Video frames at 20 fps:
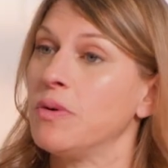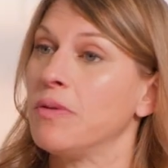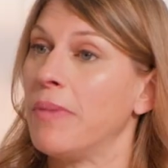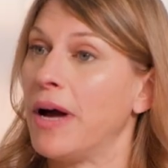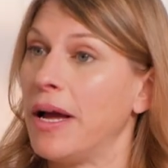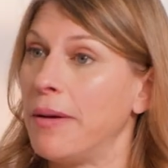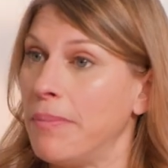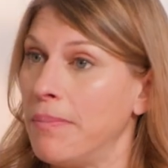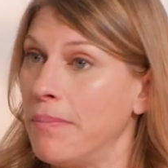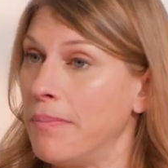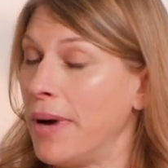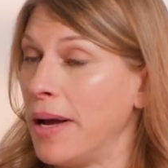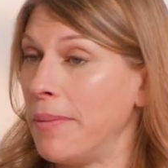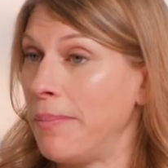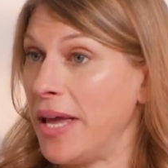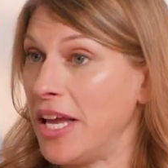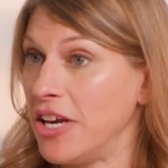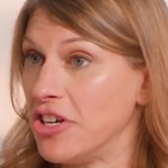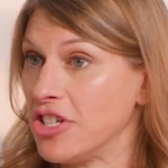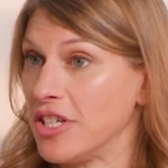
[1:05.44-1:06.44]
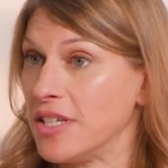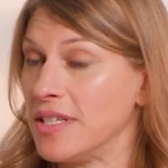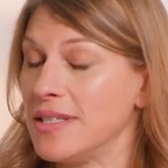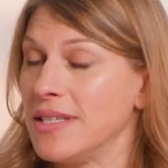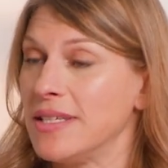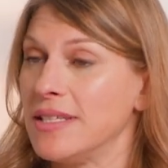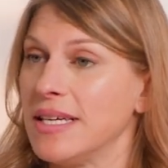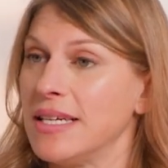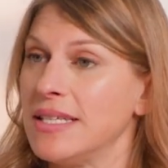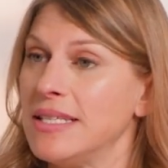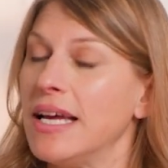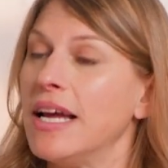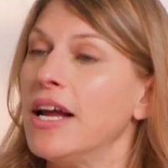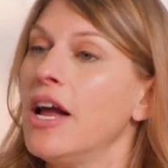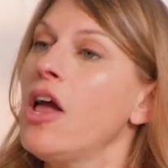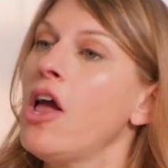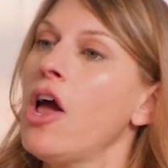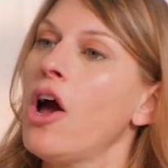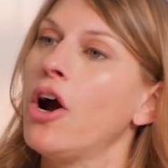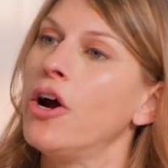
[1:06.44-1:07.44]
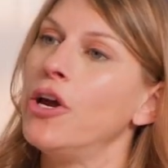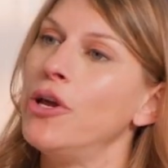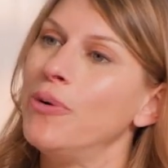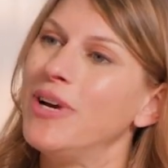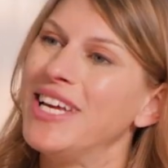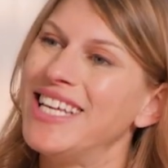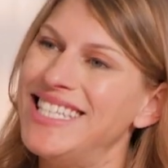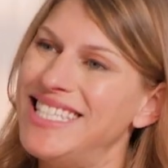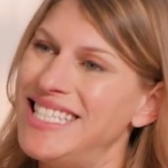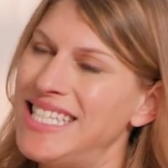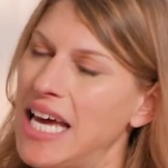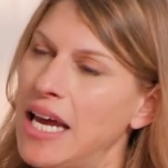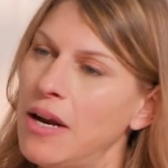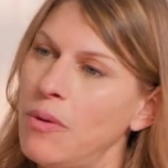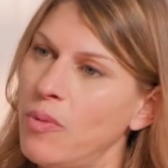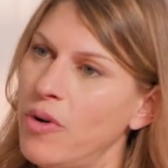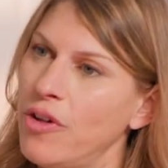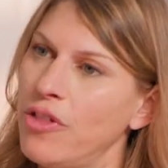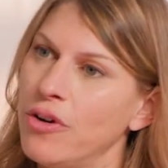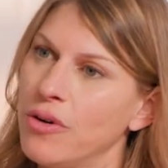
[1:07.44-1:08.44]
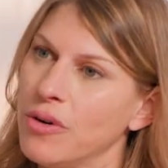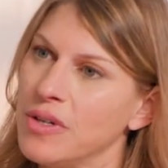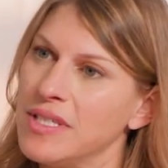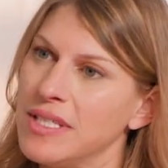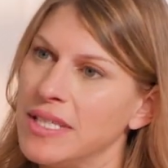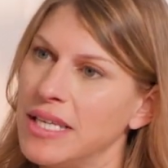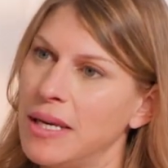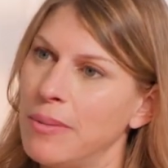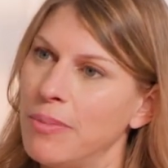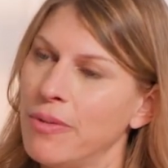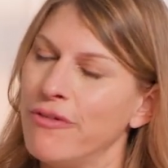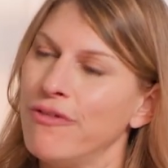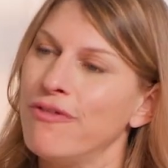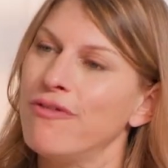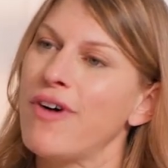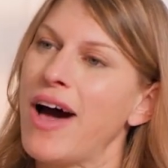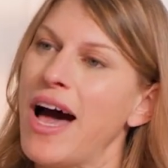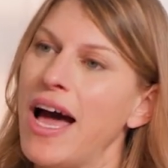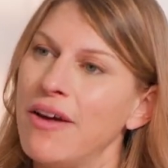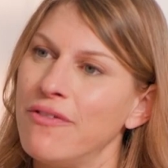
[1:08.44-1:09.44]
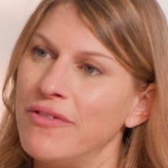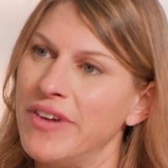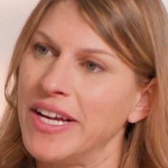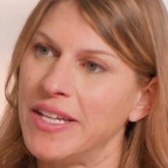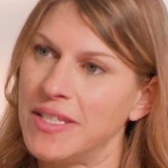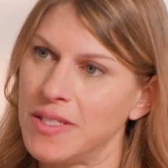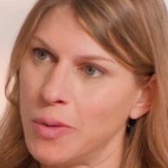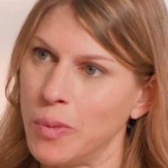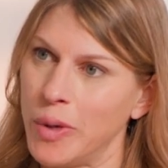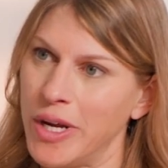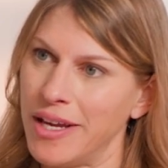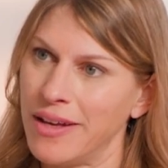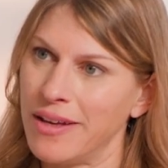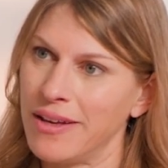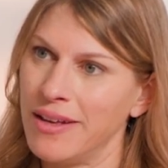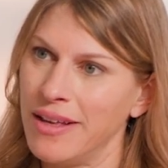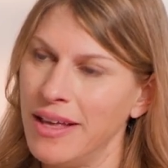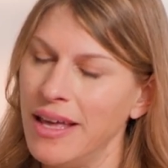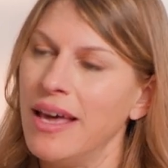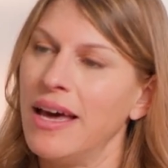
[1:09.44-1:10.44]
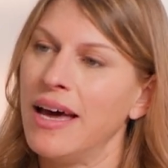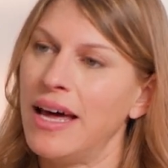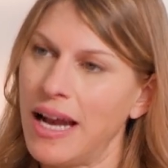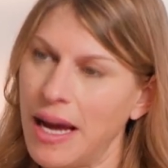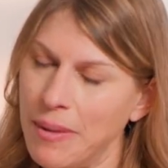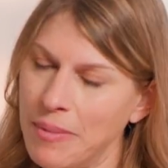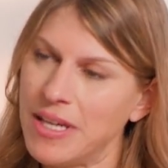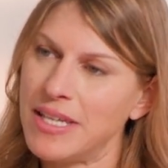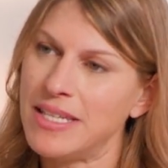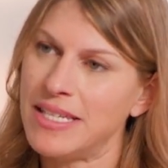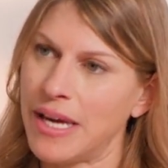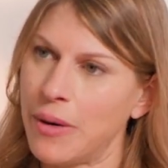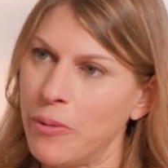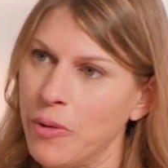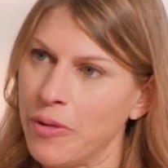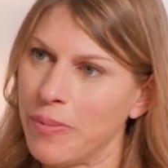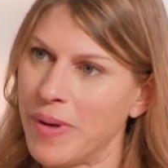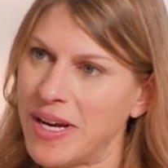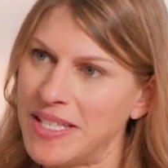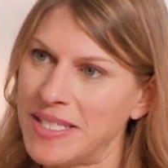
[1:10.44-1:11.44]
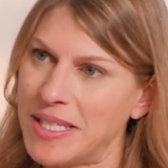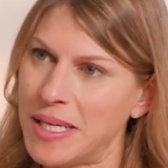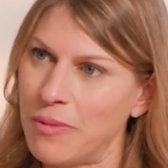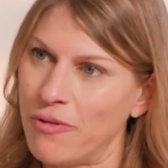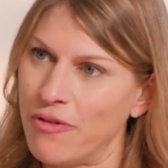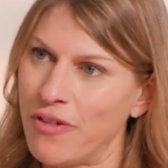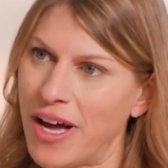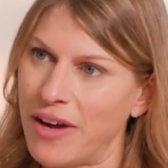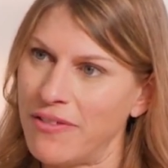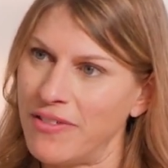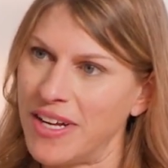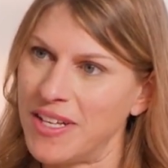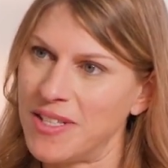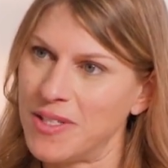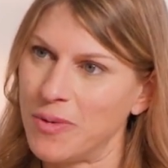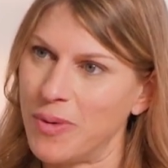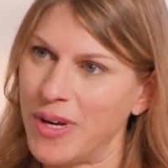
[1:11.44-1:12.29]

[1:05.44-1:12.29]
with my patients, is I say, are you content with your sleep 5 nights a week? And I'm content with my sleep 5 nights a